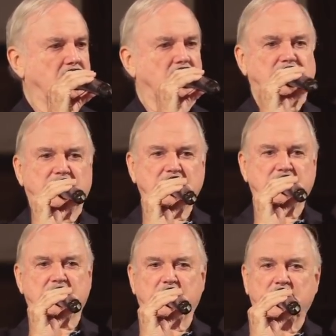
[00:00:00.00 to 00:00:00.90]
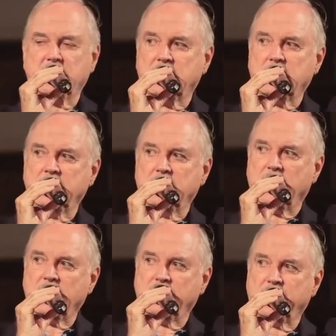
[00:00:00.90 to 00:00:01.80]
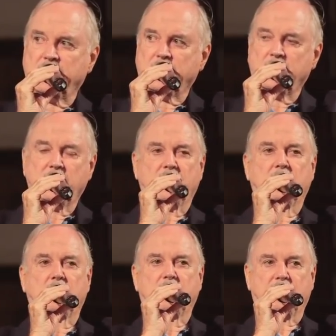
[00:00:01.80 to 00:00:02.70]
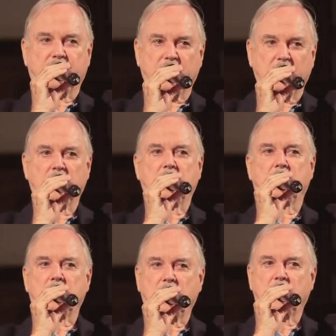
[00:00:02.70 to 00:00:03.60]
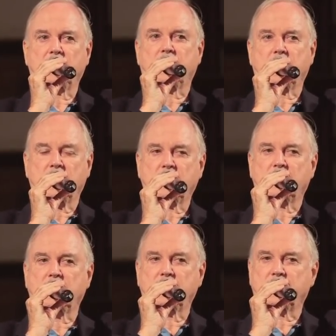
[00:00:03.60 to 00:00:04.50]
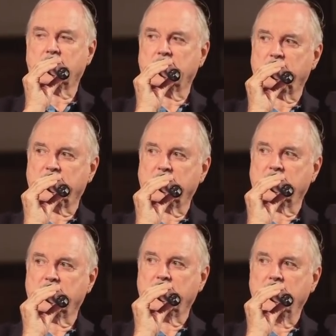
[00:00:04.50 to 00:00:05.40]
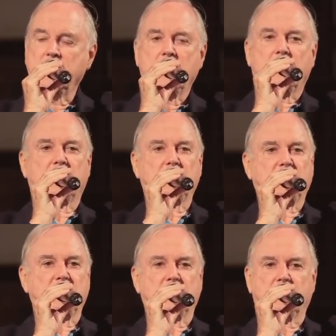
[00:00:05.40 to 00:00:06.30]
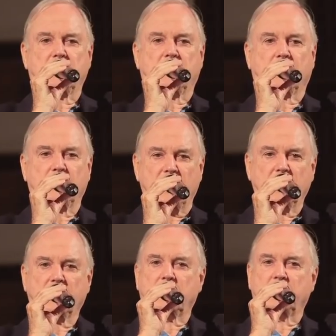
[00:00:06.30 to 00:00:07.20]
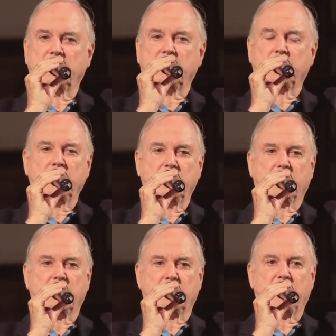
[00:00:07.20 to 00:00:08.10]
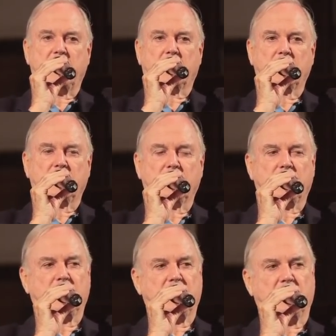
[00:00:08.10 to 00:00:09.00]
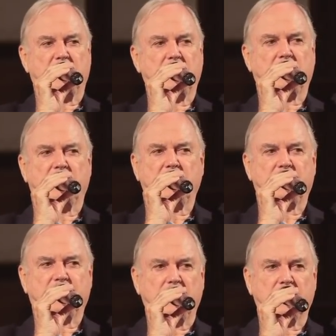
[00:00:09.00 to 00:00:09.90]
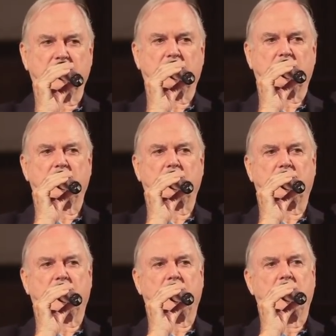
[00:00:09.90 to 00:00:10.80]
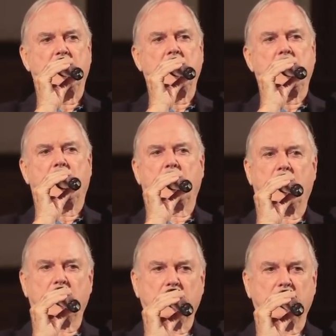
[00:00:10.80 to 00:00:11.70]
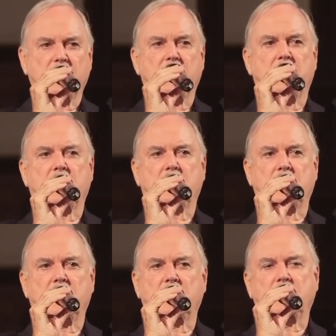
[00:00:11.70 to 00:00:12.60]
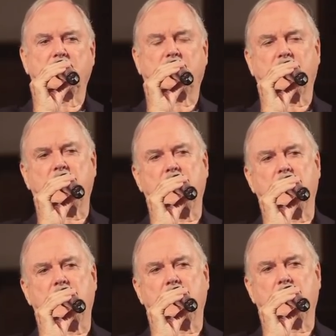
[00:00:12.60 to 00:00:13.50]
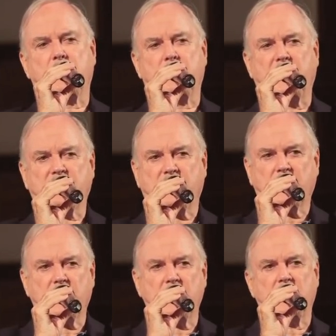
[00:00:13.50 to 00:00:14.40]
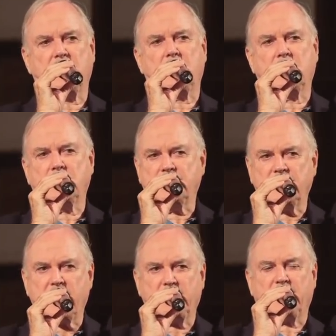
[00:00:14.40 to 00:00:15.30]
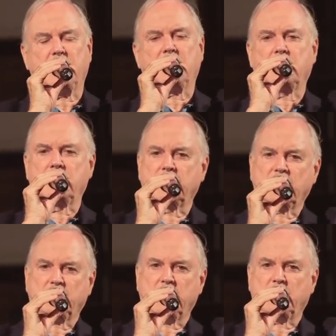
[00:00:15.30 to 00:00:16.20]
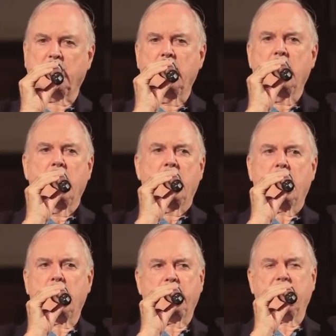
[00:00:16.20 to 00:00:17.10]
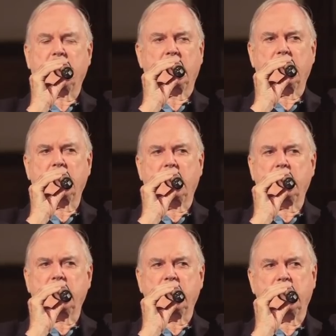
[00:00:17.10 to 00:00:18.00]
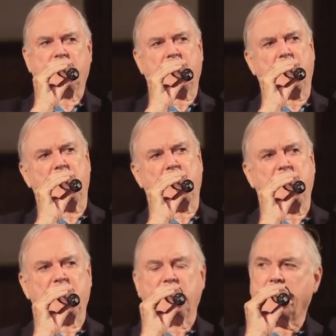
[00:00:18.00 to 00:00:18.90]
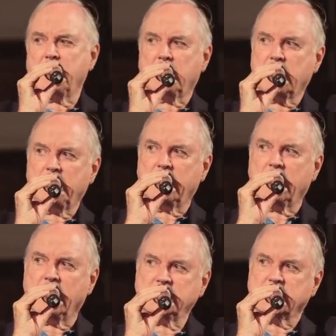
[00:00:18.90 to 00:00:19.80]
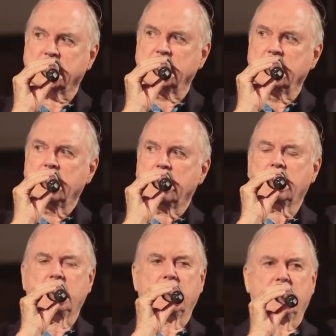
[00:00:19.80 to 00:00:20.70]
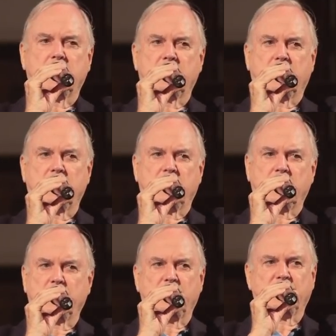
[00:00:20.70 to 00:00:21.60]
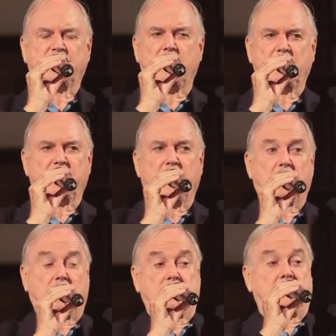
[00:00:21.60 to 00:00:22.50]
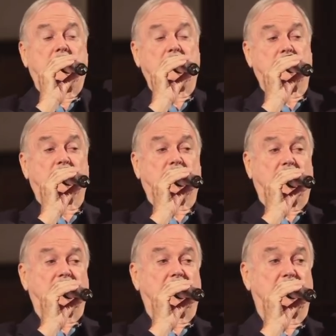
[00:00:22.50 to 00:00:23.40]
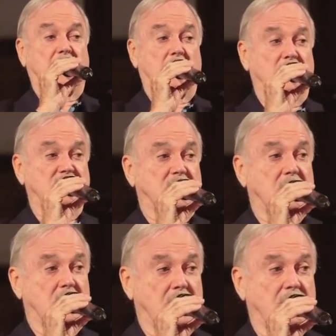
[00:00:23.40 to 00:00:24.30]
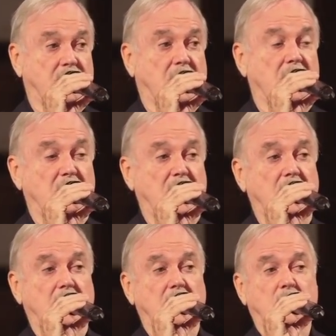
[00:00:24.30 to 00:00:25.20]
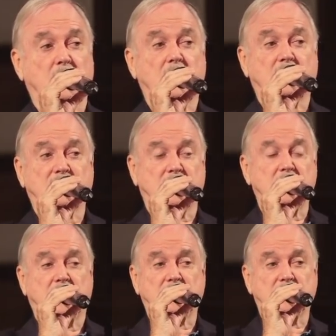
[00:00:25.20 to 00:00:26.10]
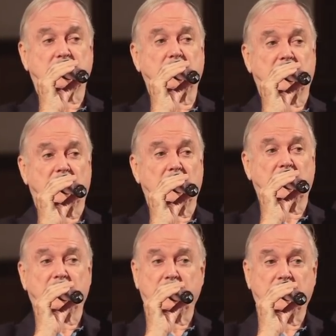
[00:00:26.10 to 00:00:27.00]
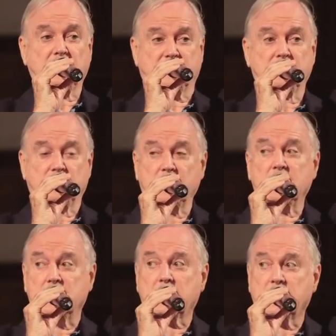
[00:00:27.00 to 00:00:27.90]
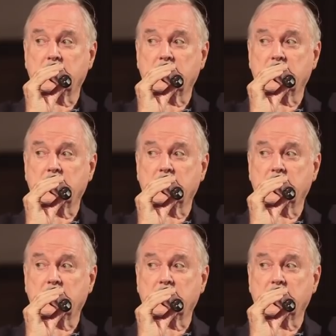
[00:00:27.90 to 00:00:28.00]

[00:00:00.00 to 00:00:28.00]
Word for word: watching something done in the late 50s, and it was funnier than anything I'd seen for a couple of years. And I think that the great comedy, when you go back and you see W.C. Fields, and you see Laurel and Hardy, and you see Buster Keaton and Chaplin and all these people, and then some of the people who came a little bit later. There was some of the interesting thing about watching a lot of a comedian's work is to notice quite a lot of it doesn't work.